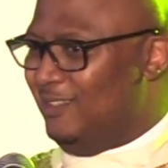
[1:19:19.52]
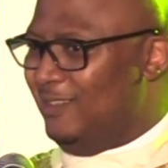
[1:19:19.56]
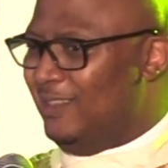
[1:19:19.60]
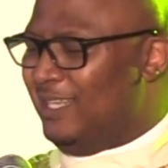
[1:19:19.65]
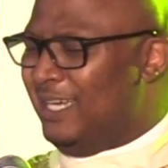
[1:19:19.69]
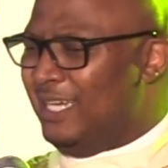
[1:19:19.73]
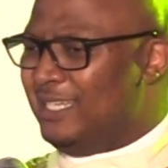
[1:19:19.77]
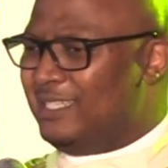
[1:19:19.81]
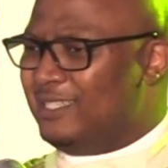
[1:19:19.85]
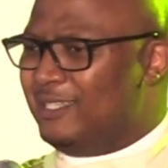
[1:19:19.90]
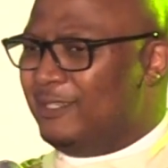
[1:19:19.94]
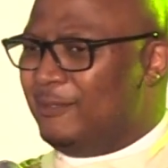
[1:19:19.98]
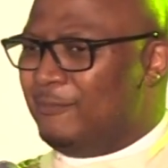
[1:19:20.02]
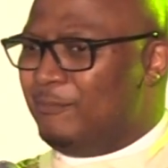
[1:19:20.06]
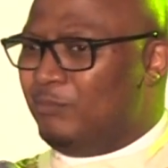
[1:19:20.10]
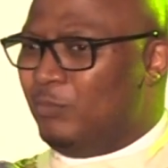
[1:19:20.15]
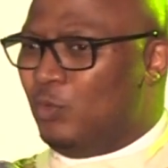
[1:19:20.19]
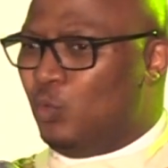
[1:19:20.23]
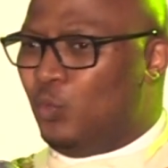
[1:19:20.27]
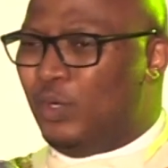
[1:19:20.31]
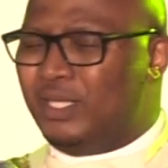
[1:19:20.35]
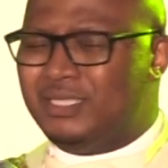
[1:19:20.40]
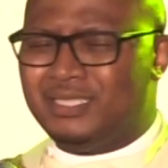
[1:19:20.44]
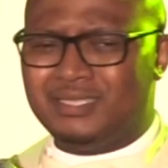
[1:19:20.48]
that
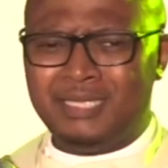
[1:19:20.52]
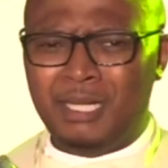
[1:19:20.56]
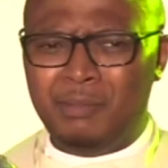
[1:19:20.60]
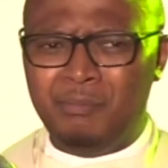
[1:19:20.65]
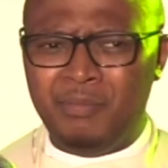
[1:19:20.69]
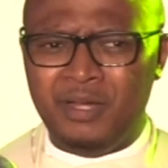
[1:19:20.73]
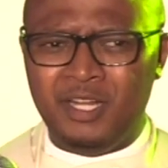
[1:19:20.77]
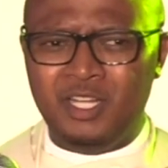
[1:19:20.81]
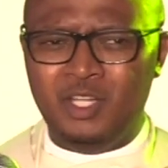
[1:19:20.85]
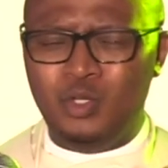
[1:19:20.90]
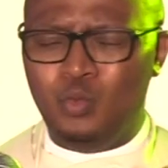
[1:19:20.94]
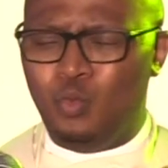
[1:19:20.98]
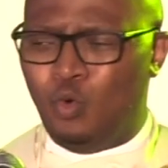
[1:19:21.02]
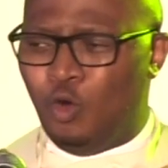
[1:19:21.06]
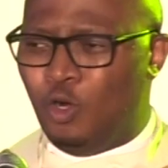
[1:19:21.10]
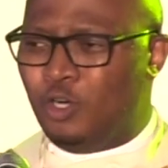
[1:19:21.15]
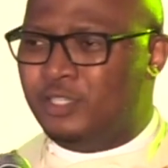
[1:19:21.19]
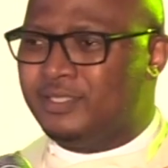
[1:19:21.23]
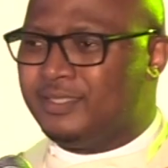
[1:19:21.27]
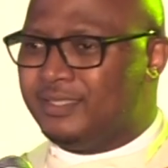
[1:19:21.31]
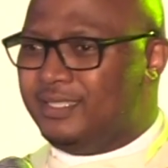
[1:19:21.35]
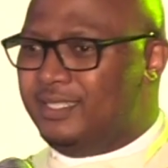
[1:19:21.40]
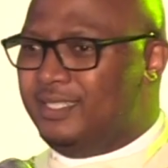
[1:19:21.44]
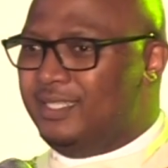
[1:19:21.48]
when somebody
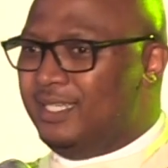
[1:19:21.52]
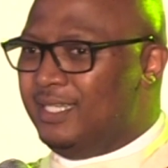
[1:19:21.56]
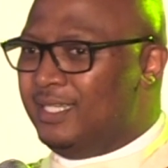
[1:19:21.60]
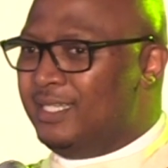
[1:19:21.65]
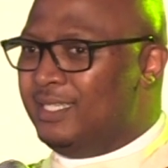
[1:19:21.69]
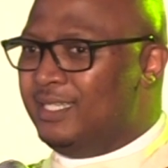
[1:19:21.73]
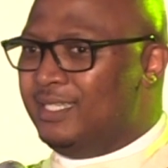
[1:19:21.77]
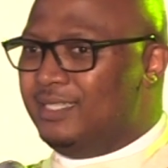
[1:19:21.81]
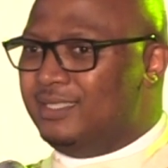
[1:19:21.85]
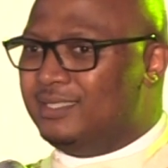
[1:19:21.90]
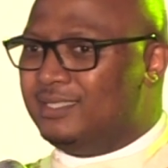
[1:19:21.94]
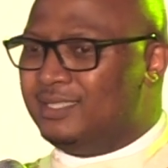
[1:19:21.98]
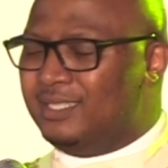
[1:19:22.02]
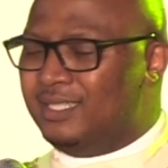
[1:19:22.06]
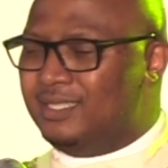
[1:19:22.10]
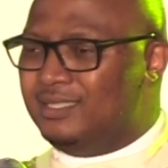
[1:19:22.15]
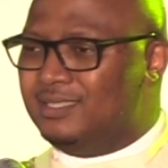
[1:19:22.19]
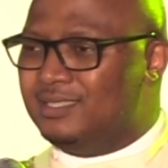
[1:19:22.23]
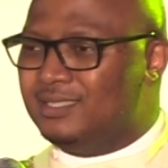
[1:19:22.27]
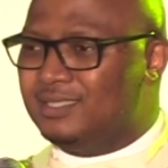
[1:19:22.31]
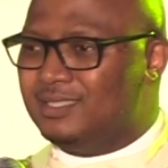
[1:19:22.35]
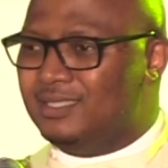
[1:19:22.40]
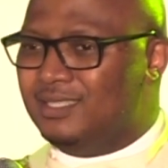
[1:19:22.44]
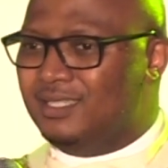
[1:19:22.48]
walks in here and
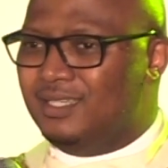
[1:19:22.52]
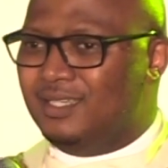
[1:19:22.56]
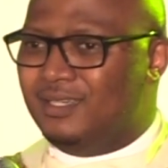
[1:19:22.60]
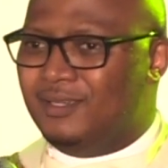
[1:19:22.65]
says,